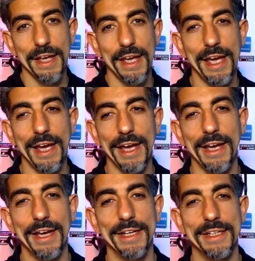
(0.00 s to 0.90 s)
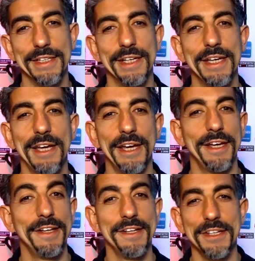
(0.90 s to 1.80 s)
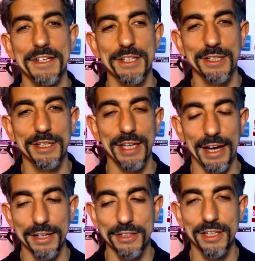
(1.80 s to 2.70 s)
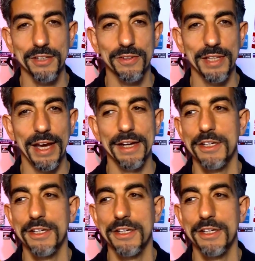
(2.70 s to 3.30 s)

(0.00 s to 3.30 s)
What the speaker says: and yeah, good luck with that.